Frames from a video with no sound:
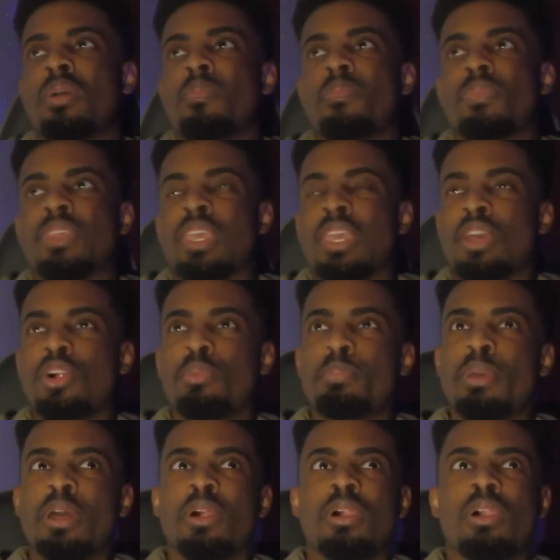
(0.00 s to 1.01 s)
Kill
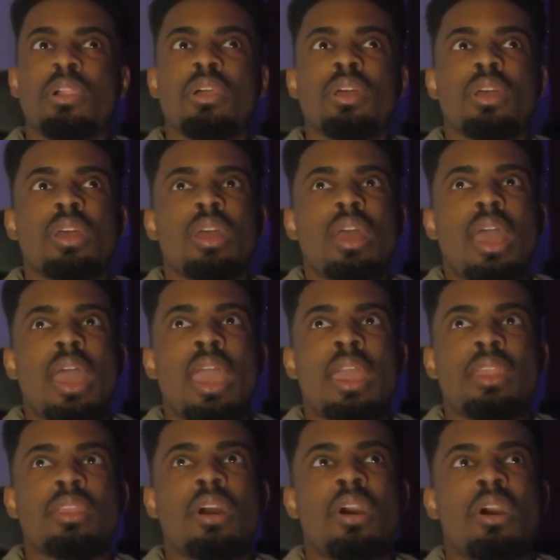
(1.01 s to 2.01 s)
Bill,
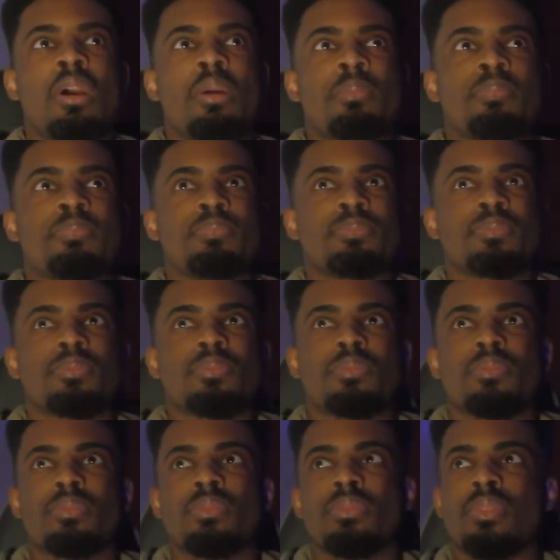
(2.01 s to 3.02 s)
and
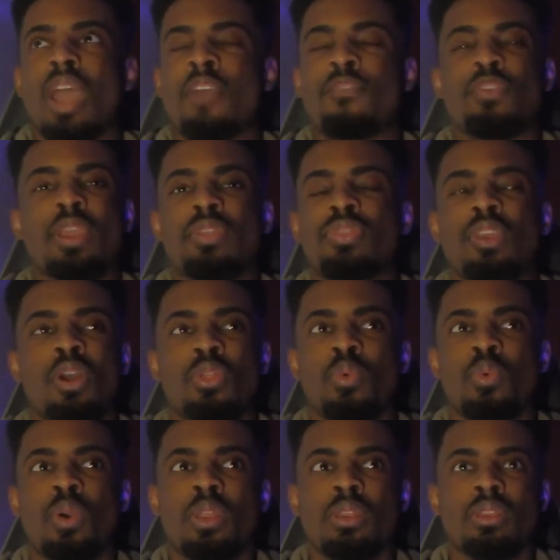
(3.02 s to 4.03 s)
I forget the other
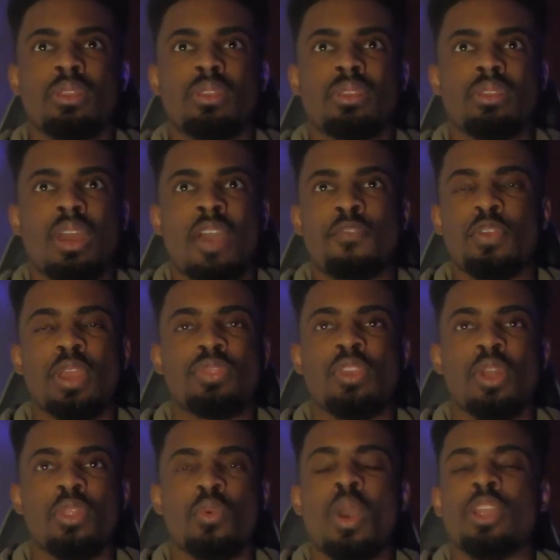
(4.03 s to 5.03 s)
one.
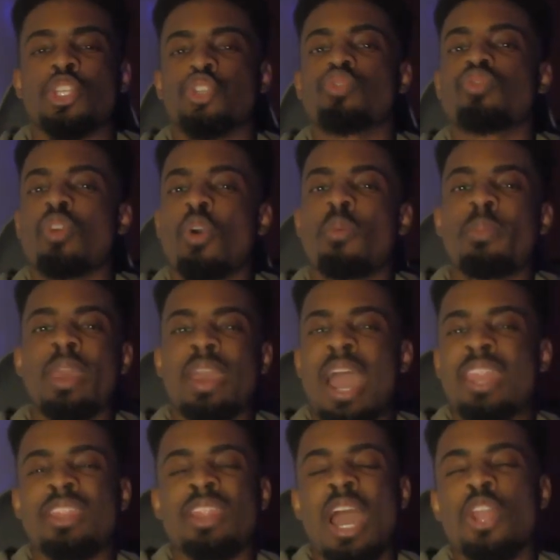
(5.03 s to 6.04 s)
True Romance.
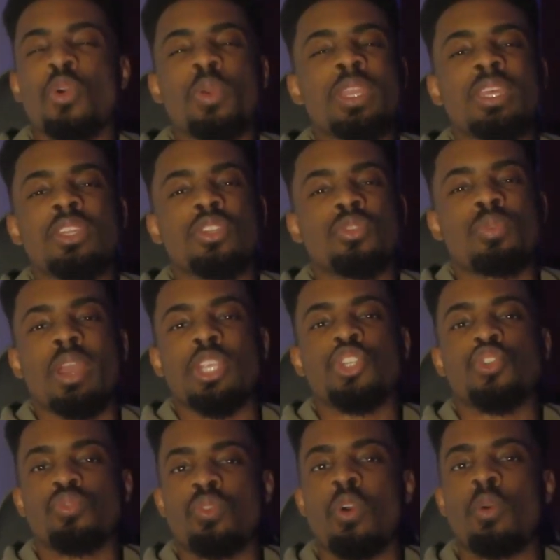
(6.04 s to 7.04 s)
I know he didn't direct
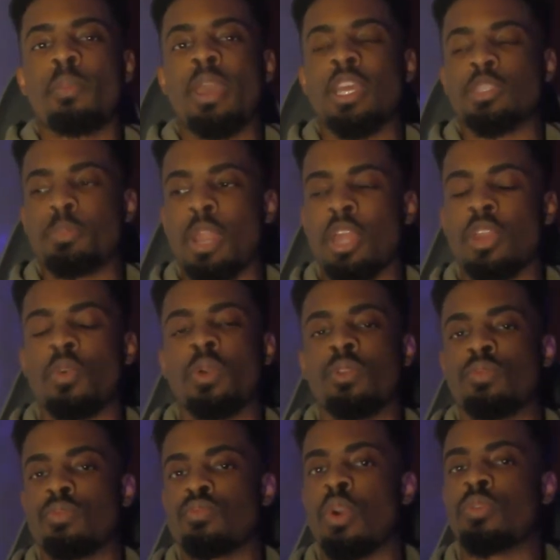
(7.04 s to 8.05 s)
True Romance, but I know he
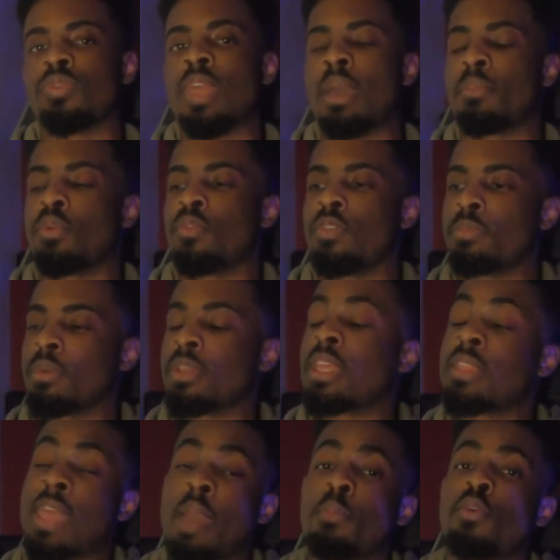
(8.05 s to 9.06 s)
wrote that movie.
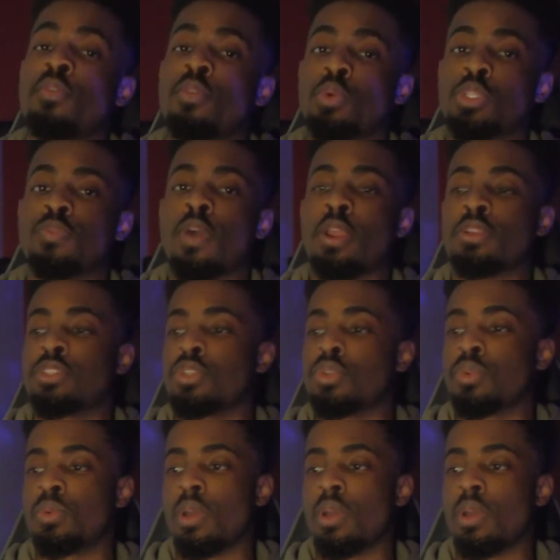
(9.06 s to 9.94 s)
And that movie was fire too.